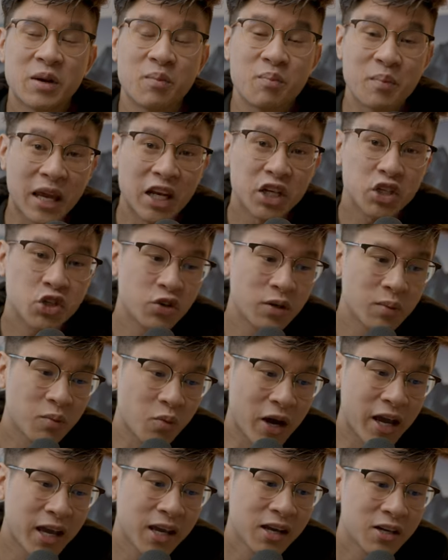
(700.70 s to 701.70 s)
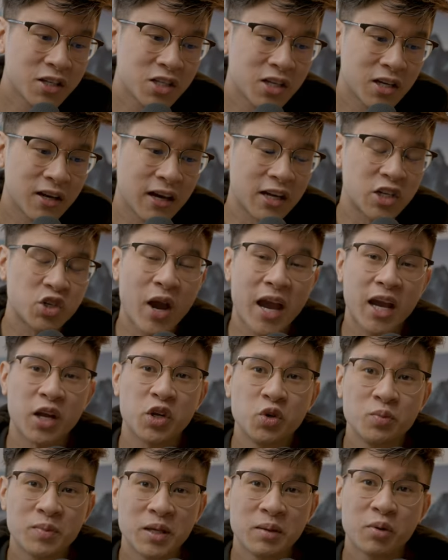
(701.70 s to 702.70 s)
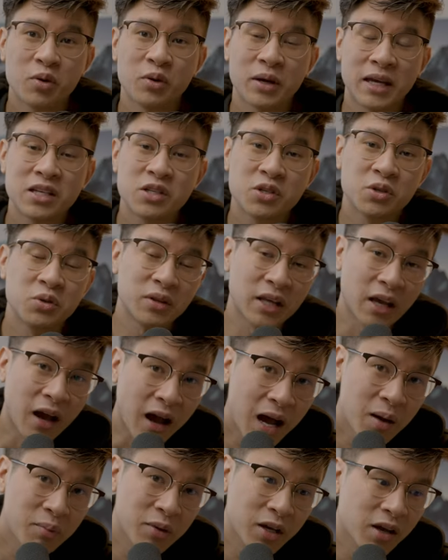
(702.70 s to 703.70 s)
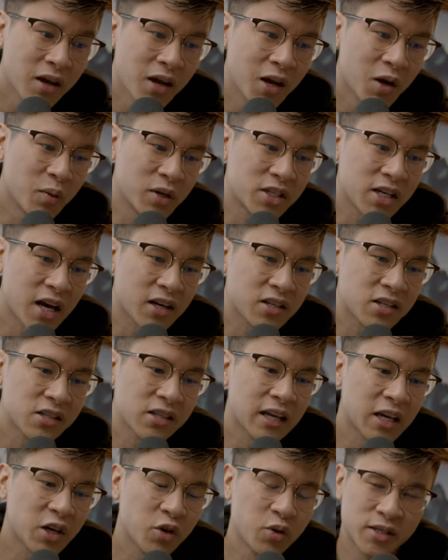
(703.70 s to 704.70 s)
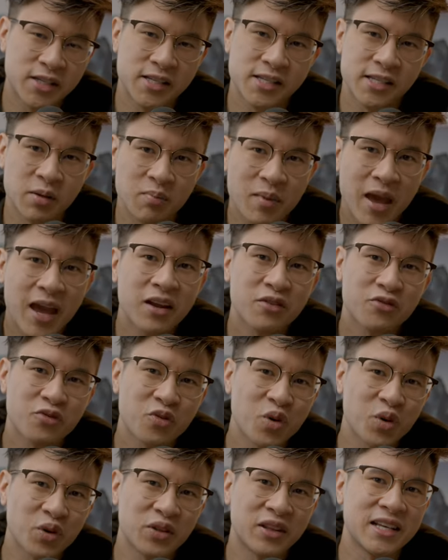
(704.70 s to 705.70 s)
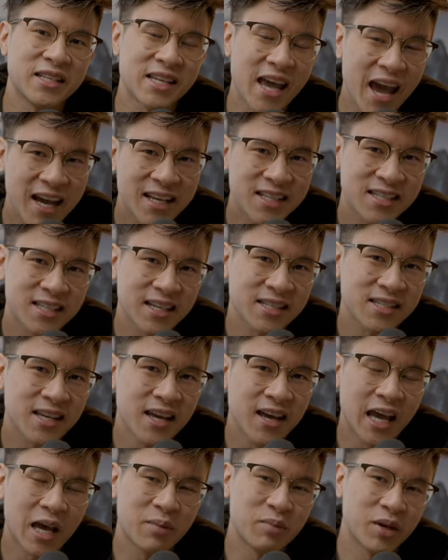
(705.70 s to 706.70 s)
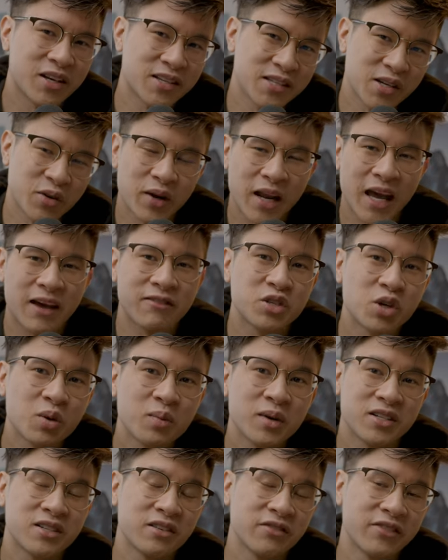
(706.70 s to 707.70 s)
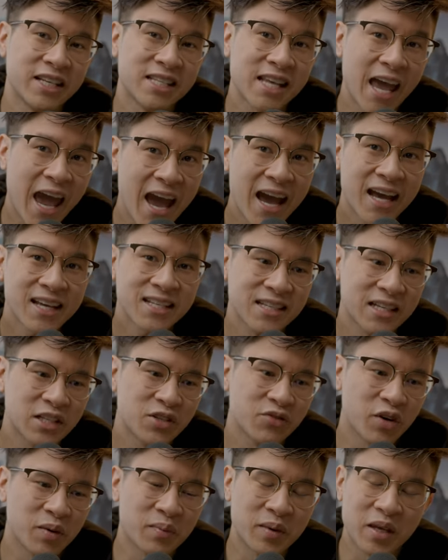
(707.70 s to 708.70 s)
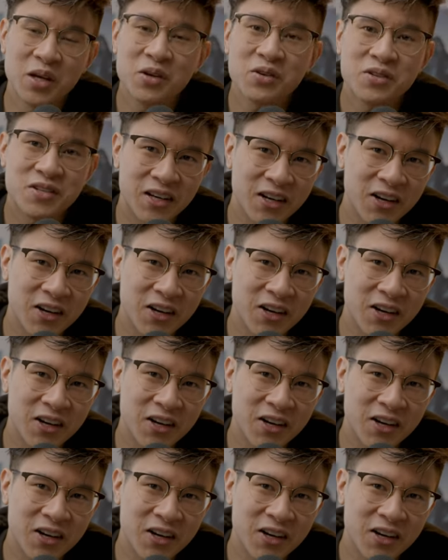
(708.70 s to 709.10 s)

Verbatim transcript: in a mainstream way to attract new people into the hobby, which actually increases demand for these assets. And because they already have so much of these assets from years